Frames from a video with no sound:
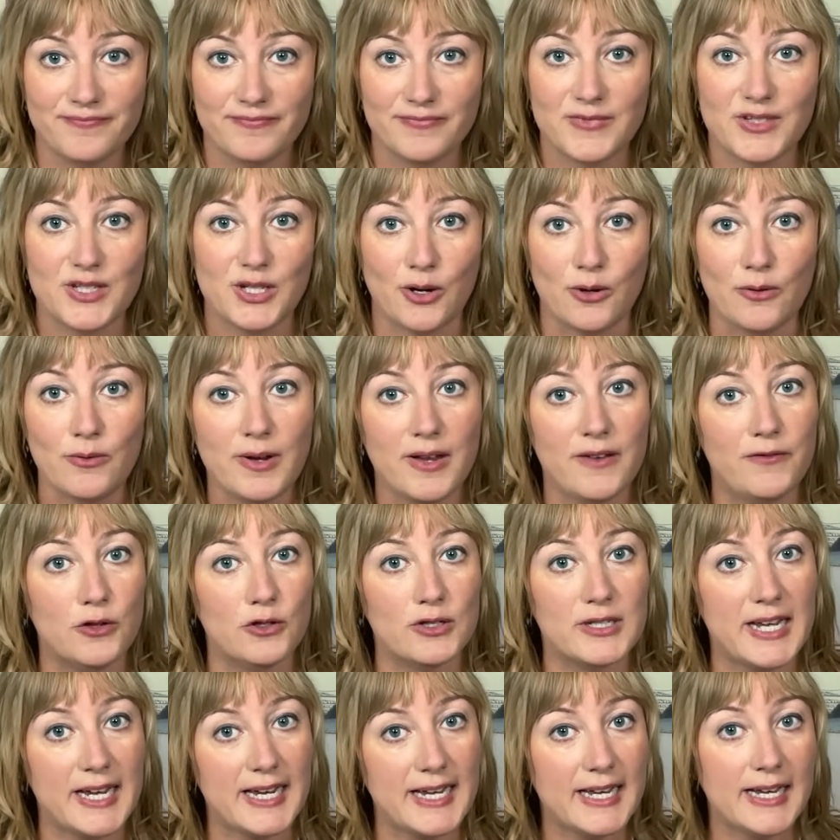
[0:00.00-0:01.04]
So if you're
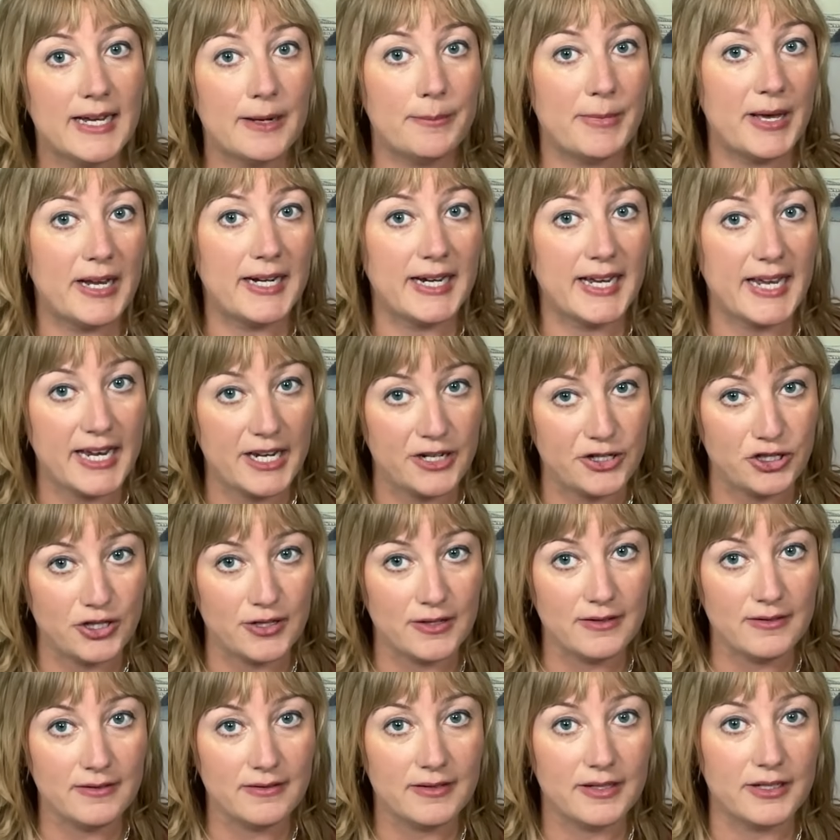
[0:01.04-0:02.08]
taking a
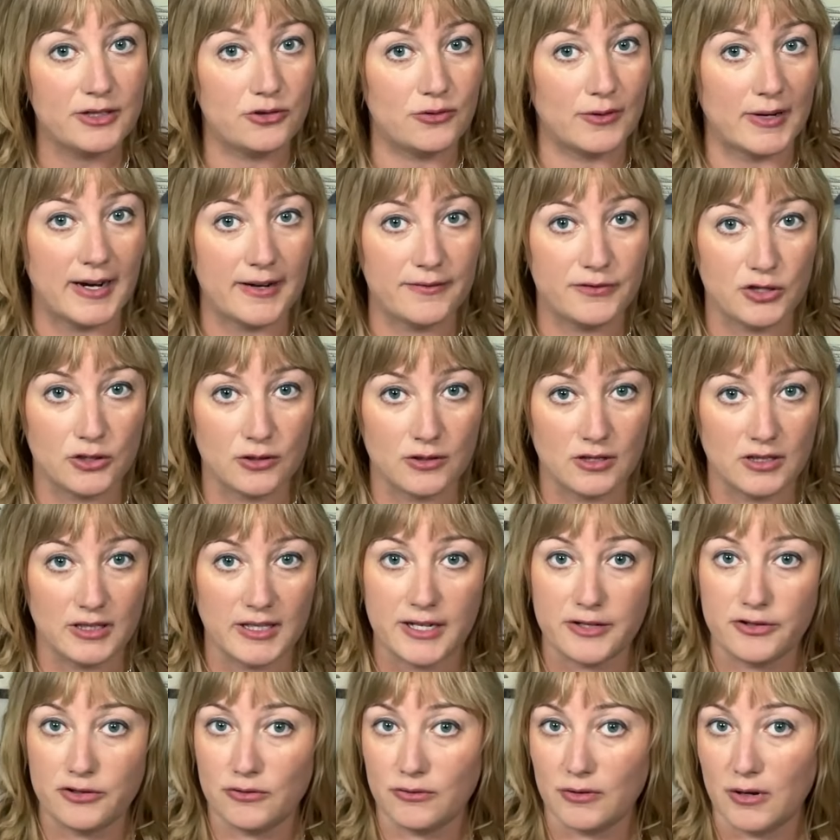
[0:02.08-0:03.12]
medication that drives your
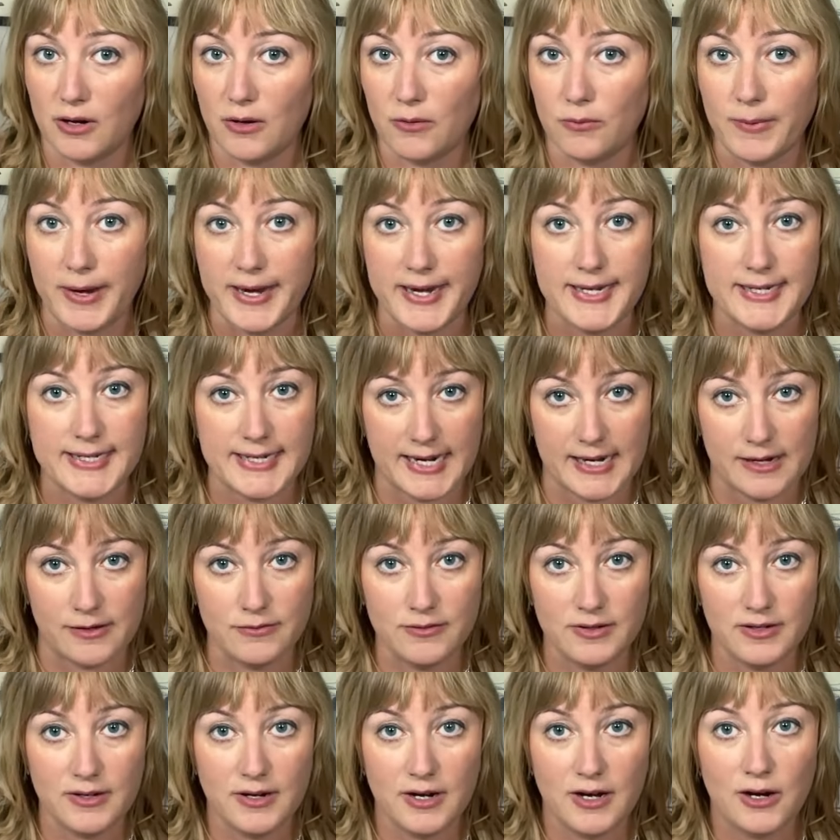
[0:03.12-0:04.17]
cholesterol way
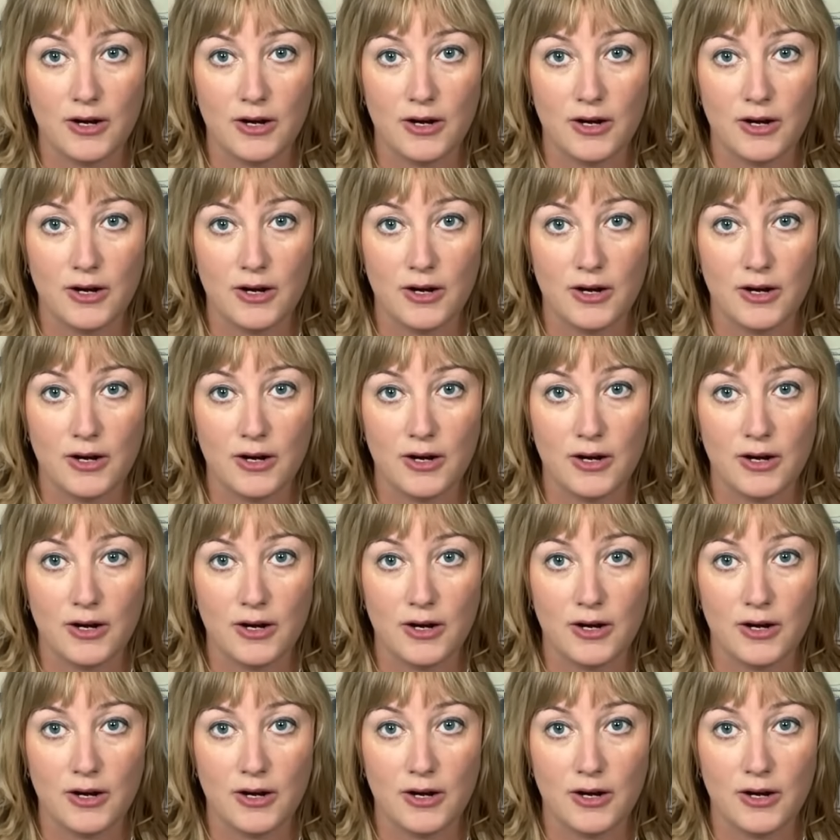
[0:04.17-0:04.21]
down,